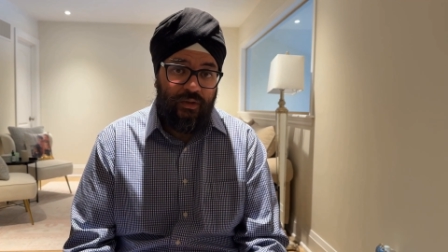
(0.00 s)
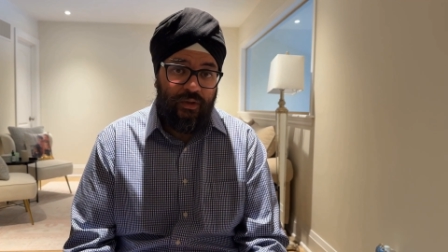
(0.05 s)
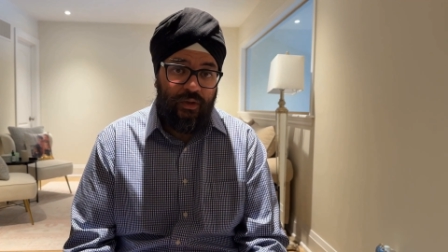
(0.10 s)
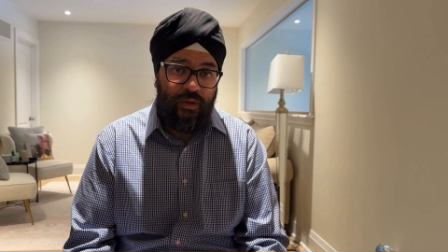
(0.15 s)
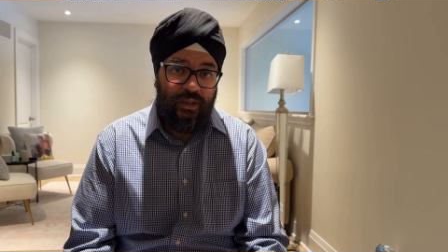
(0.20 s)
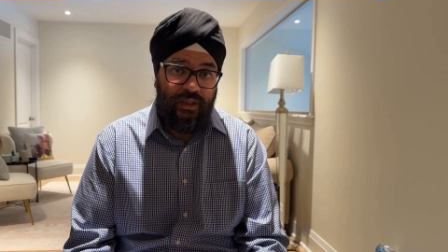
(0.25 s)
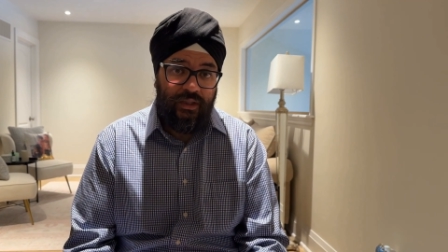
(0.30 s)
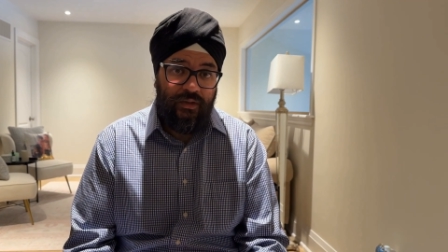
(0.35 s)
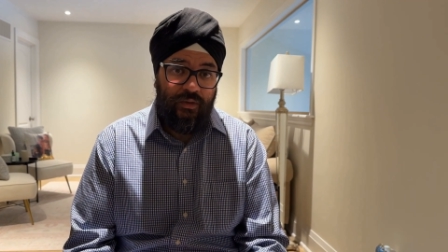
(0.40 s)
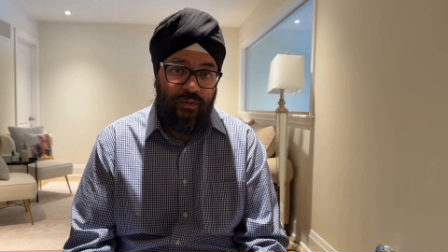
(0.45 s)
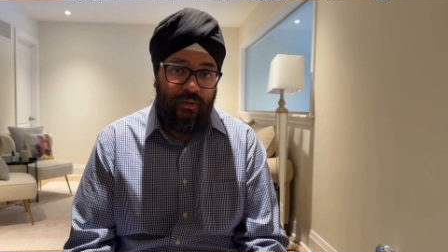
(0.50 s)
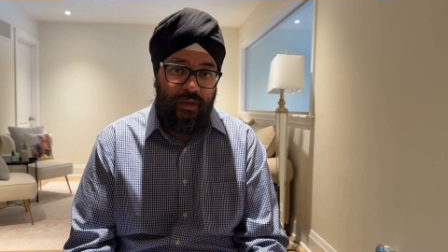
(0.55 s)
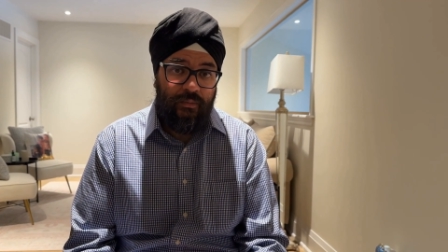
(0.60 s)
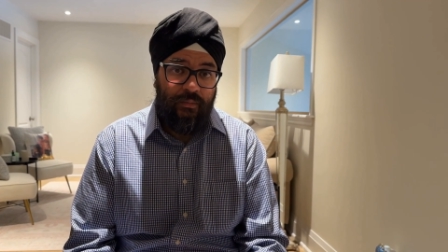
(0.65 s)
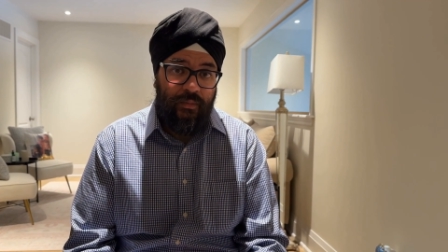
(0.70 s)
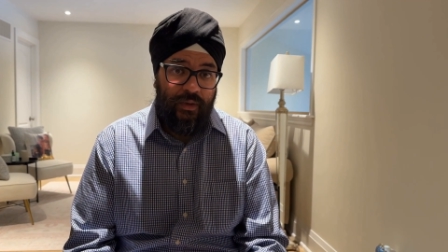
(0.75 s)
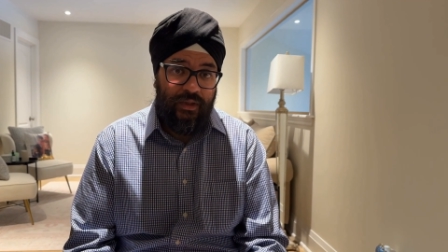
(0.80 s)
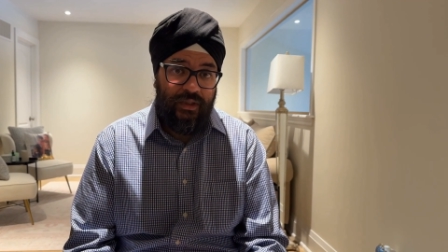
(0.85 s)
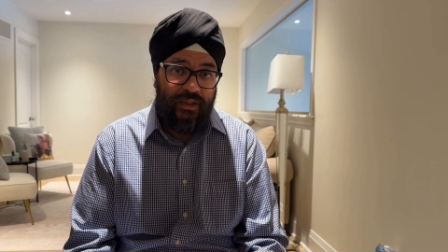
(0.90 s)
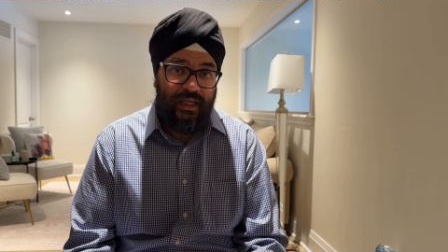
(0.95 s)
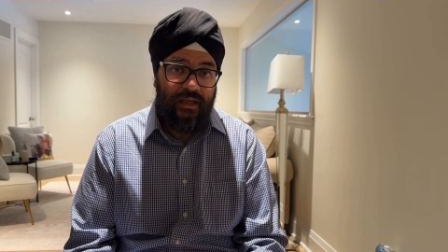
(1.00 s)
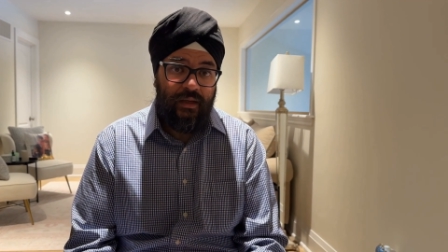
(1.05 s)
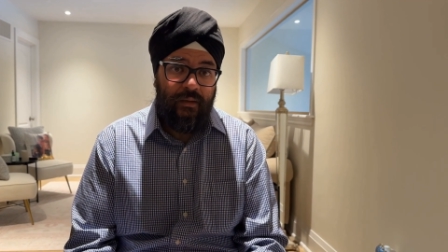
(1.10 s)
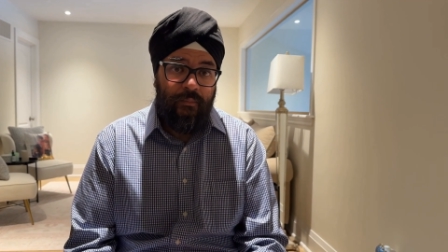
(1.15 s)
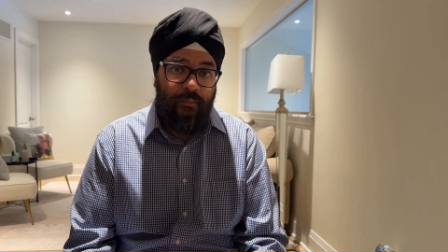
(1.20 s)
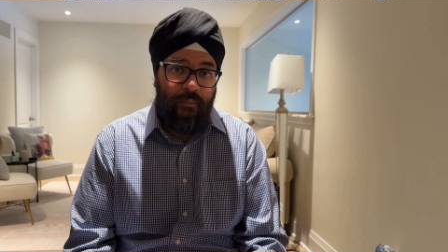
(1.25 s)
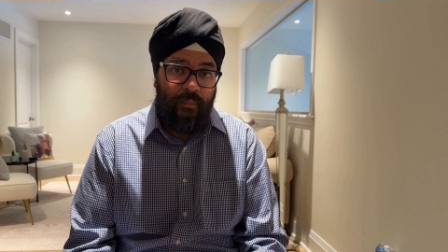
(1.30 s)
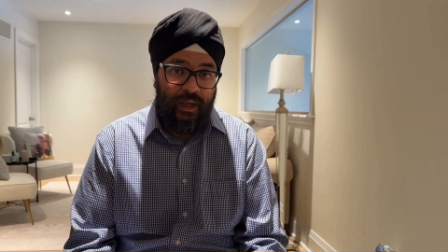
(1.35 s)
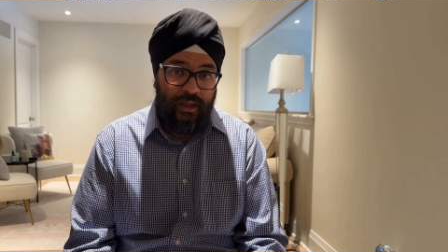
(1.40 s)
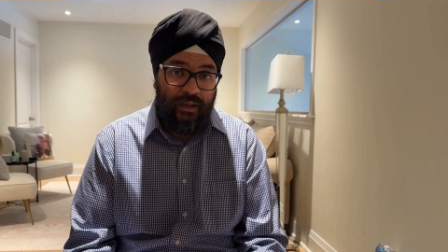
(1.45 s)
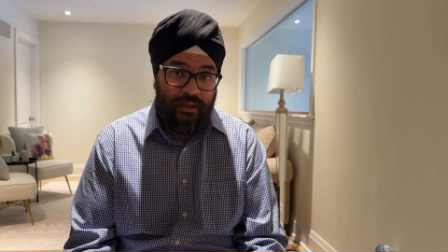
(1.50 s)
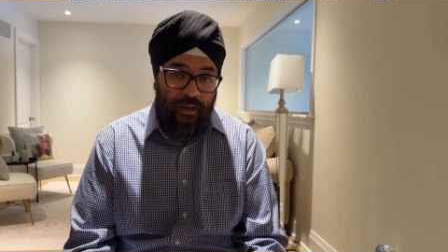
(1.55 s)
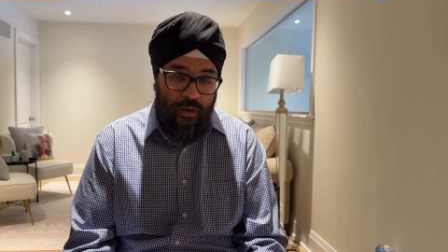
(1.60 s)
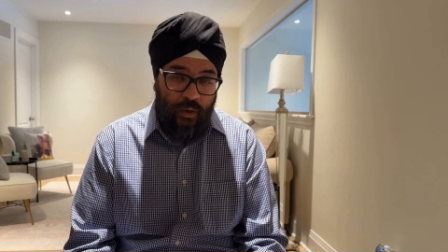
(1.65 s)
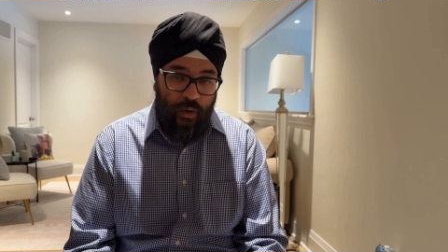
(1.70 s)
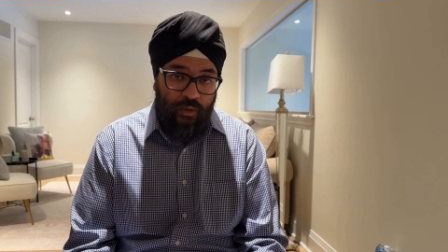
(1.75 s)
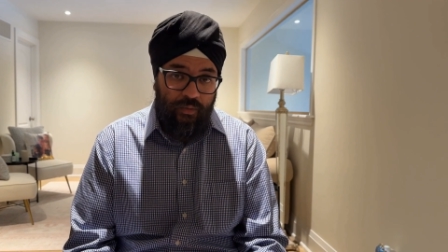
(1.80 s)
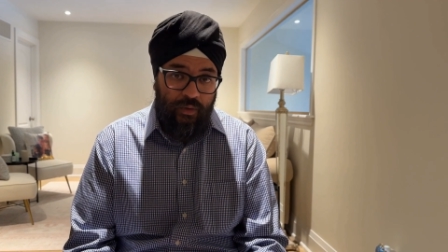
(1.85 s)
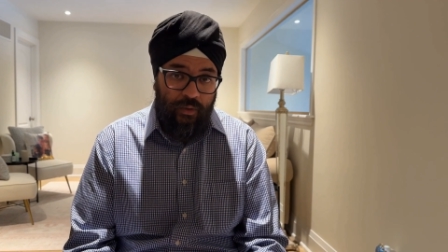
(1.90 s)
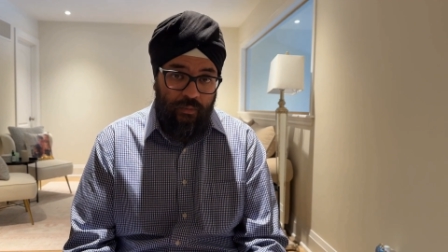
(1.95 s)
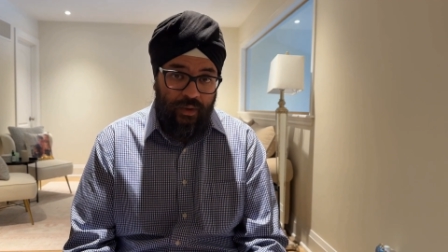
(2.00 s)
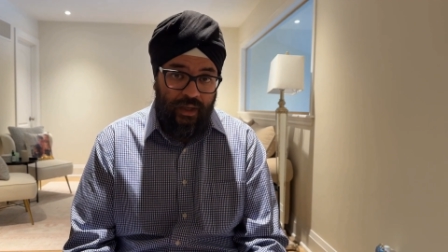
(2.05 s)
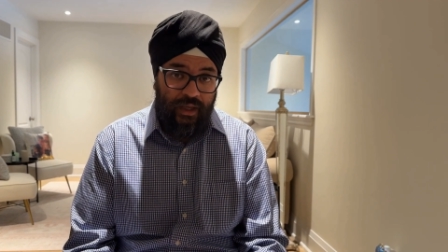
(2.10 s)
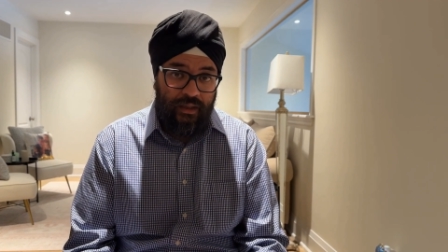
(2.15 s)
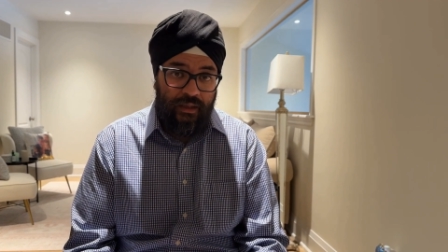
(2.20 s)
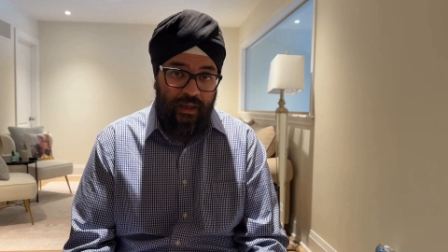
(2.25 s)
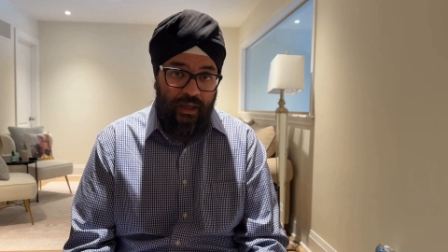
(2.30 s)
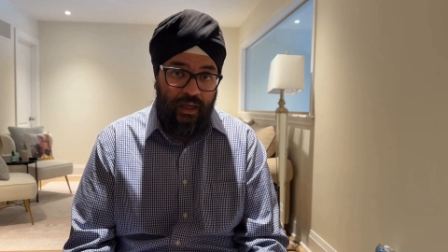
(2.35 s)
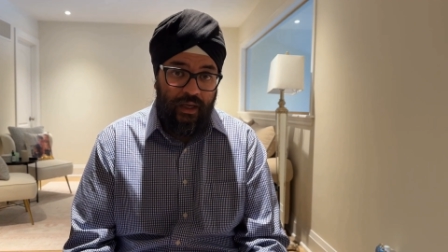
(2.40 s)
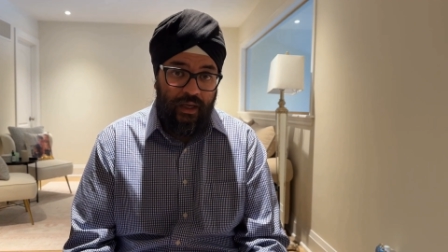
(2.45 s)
33% month over month,